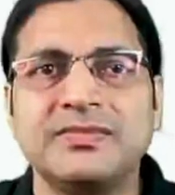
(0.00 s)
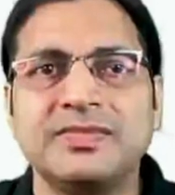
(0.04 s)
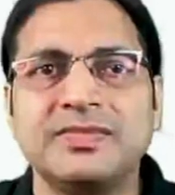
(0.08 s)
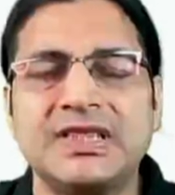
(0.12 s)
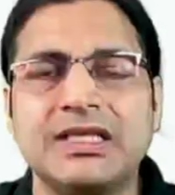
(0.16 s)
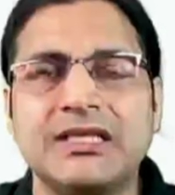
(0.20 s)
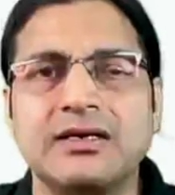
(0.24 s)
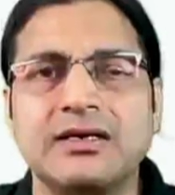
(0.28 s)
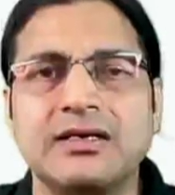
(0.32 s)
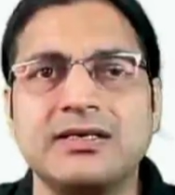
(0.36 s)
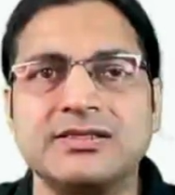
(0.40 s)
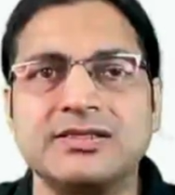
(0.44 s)

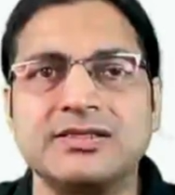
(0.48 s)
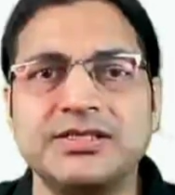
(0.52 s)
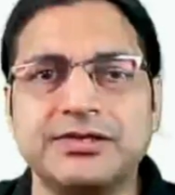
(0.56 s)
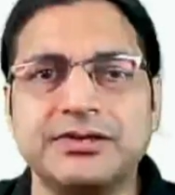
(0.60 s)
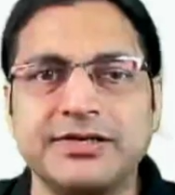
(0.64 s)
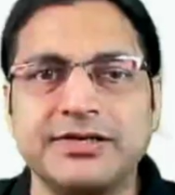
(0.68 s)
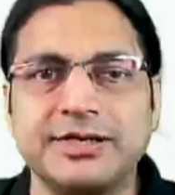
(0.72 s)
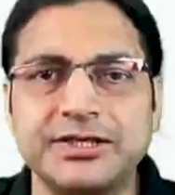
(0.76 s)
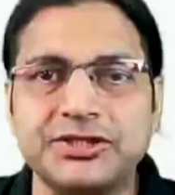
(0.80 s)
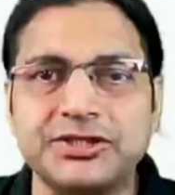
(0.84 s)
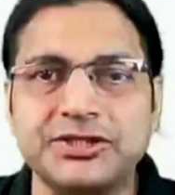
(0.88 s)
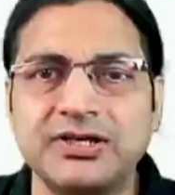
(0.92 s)
The
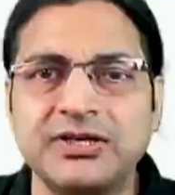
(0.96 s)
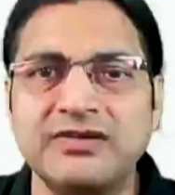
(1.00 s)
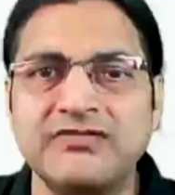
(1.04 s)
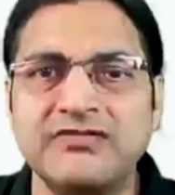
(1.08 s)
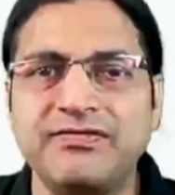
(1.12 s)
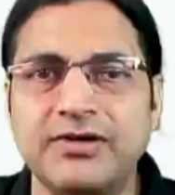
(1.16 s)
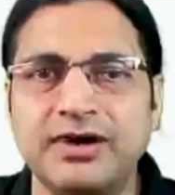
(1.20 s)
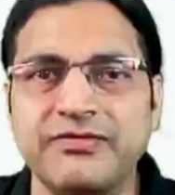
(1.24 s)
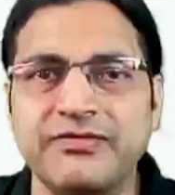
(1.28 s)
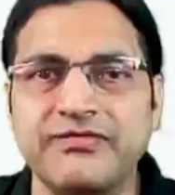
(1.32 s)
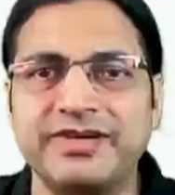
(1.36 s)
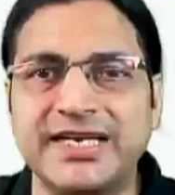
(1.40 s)
consideration
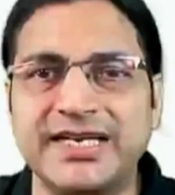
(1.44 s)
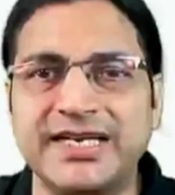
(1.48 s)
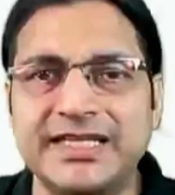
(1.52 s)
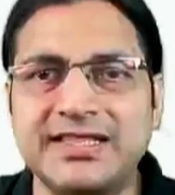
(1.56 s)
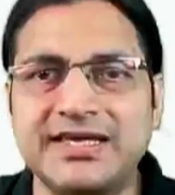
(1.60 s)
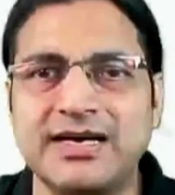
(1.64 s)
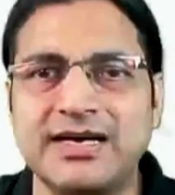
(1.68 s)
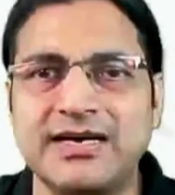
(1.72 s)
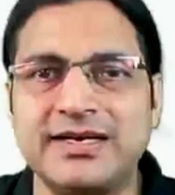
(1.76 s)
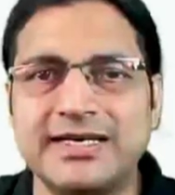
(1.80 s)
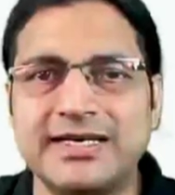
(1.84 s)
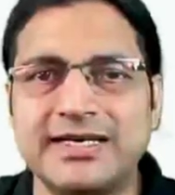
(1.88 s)
for
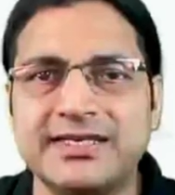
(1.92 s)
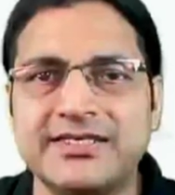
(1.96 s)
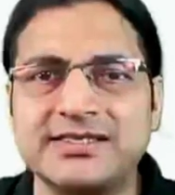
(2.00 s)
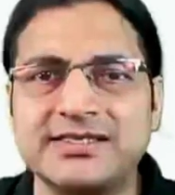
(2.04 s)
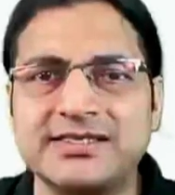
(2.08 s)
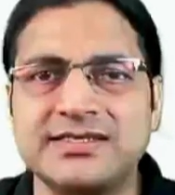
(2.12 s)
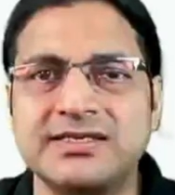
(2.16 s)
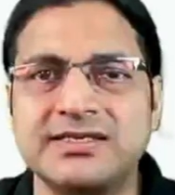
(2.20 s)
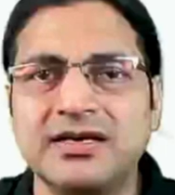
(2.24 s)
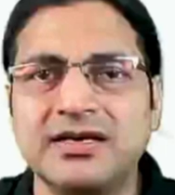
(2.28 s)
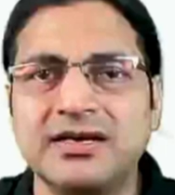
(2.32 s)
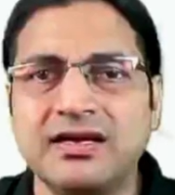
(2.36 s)
Vinita
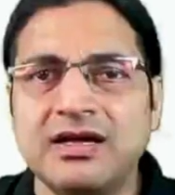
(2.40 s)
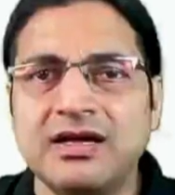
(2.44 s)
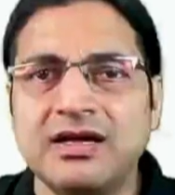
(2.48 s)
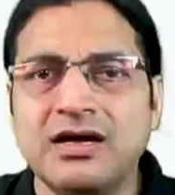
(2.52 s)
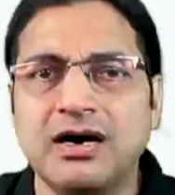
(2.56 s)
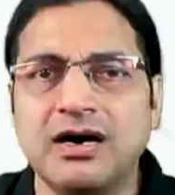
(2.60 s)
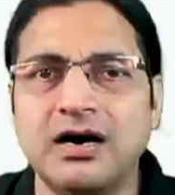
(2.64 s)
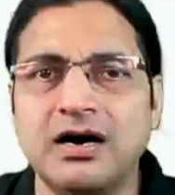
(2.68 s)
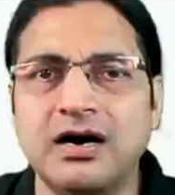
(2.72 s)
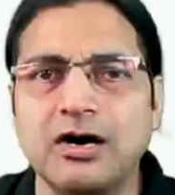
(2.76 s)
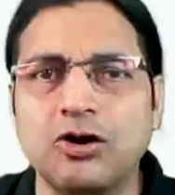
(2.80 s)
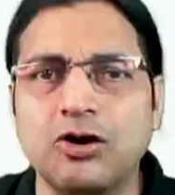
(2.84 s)
is
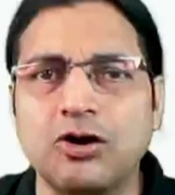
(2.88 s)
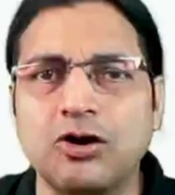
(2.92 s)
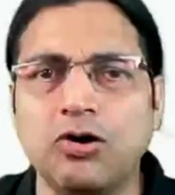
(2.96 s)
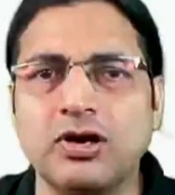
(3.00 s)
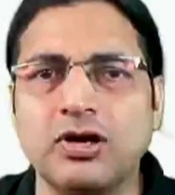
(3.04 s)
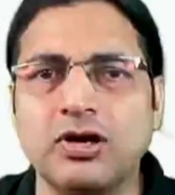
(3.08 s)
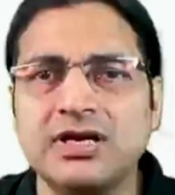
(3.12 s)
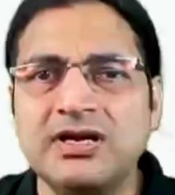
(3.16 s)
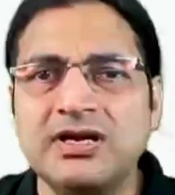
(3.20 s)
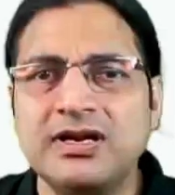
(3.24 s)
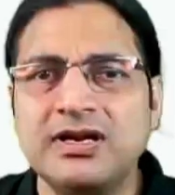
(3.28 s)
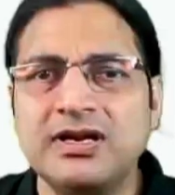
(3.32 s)

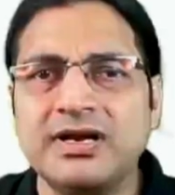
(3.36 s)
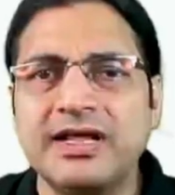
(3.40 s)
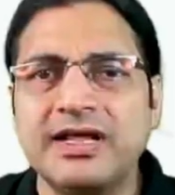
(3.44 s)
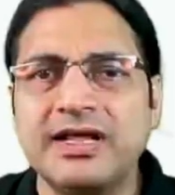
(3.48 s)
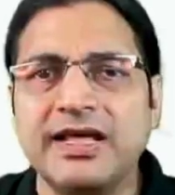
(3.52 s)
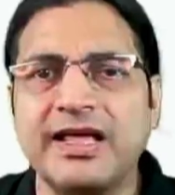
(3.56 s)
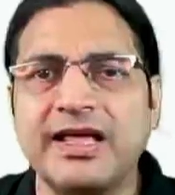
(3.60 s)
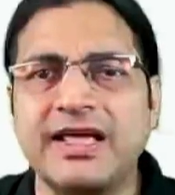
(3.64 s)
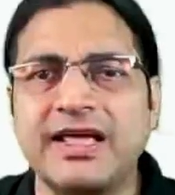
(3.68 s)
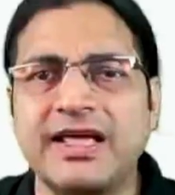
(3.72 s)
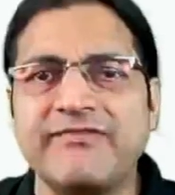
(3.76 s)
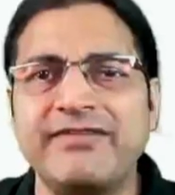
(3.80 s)
Arun
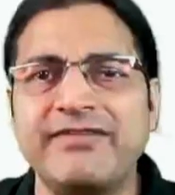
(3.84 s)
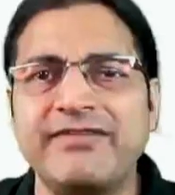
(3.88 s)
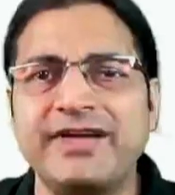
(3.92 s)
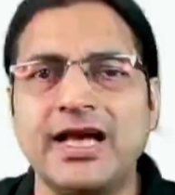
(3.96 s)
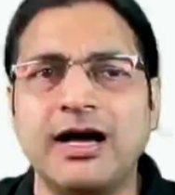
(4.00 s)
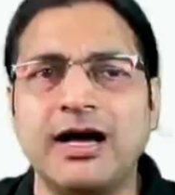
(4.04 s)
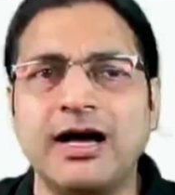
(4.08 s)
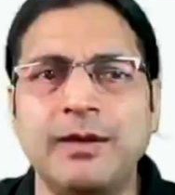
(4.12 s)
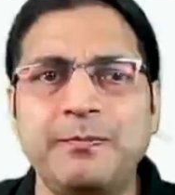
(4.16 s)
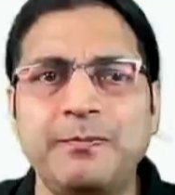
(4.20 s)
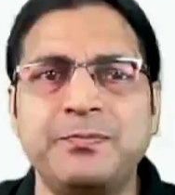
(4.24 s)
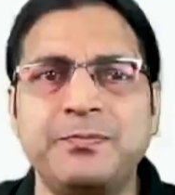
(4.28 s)
giving
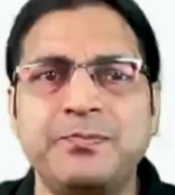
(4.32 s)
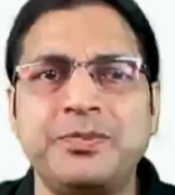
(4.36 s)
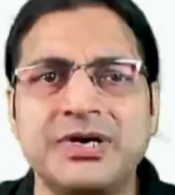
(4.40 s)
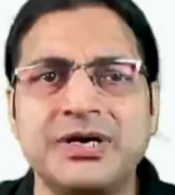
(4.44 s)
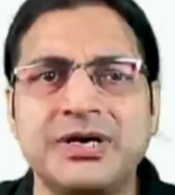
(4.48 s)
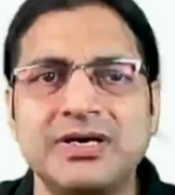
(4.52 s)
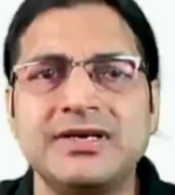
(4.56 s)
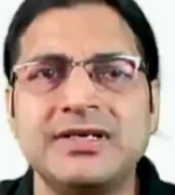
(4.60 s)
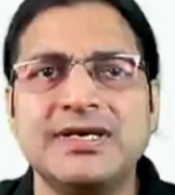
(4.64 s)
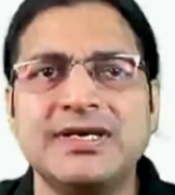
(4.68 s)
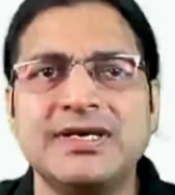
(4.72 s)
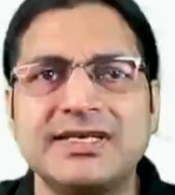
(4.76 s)

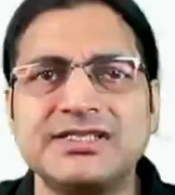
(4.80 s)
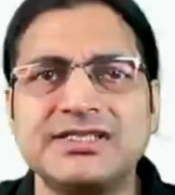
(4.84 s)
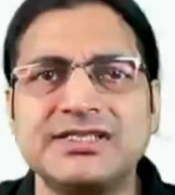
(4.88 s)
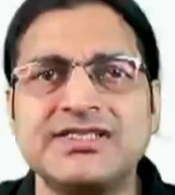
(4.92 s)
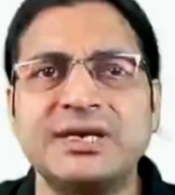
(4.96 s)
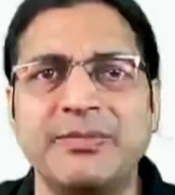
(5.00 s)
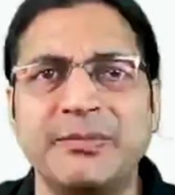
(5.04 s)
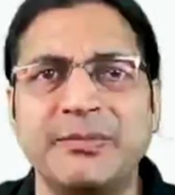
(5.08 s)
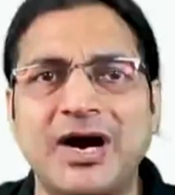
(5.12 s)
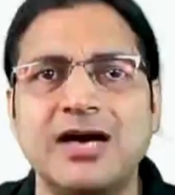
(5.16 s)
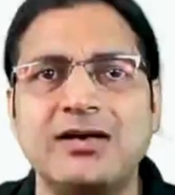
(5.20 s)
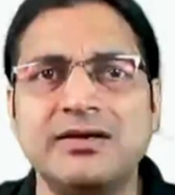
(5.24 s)
up his
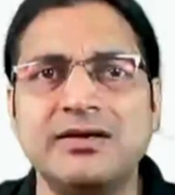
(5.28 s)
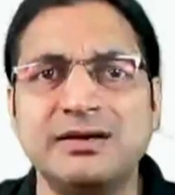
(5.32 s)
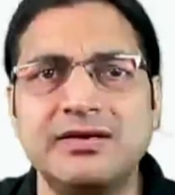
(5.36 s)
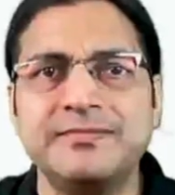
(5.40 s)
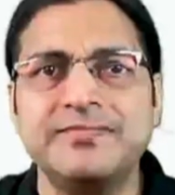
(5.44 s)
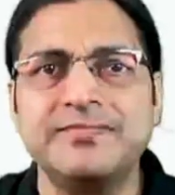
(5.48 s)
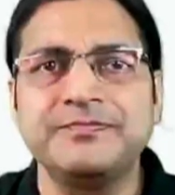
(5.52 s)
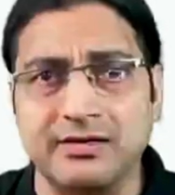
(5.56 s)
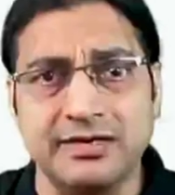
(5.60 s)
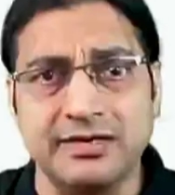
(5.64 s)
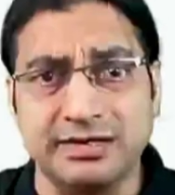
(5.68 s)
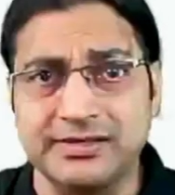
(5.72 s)
demand.
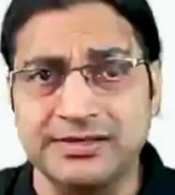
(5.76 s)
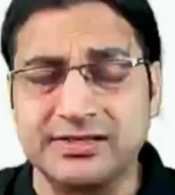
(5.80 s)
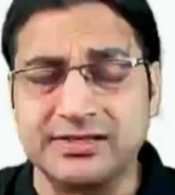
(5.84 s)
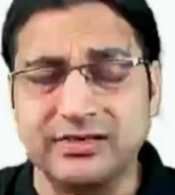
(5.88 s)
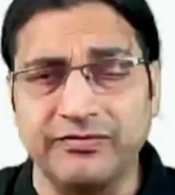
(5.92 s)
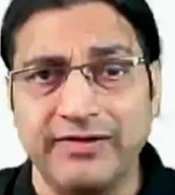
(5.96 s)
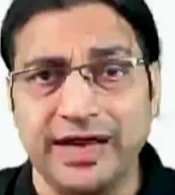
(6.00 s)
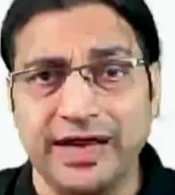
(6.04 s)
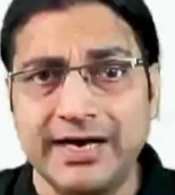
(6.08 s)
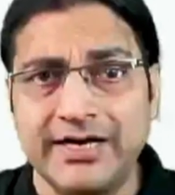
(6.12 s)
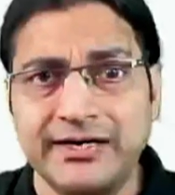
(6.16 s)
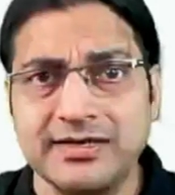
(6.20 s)
It's a
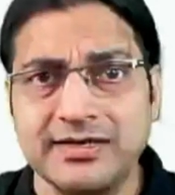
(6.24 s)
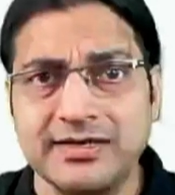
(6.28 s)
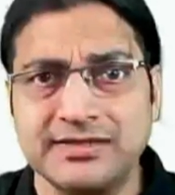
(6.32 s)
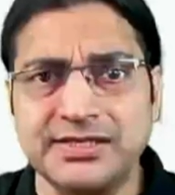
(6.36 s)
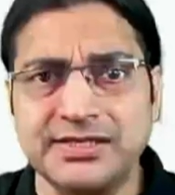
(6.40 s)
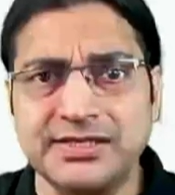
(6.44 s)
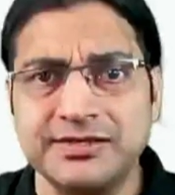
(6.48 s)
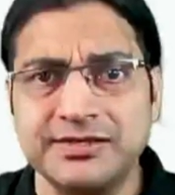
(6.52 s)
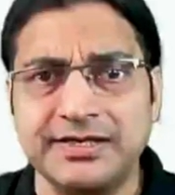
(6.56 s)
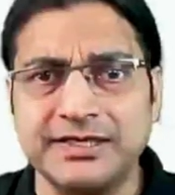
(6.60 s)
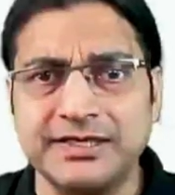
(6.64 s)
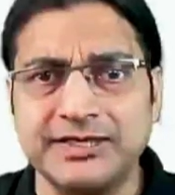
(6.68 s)
valid
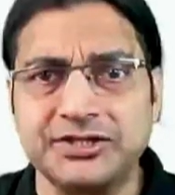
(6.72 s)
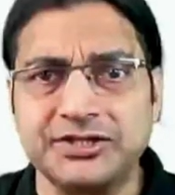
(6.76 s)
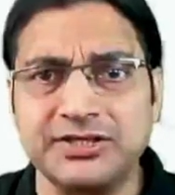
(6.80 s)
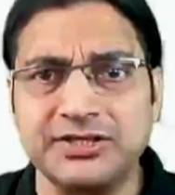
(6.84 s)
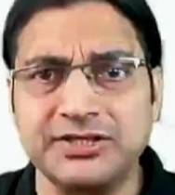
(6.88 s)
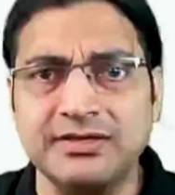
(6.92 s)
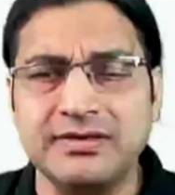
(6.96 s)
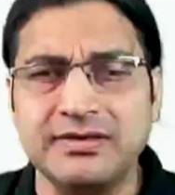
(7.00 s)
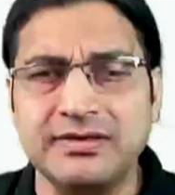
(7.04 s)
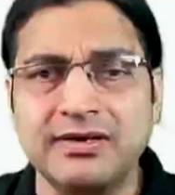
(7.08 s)
consideration.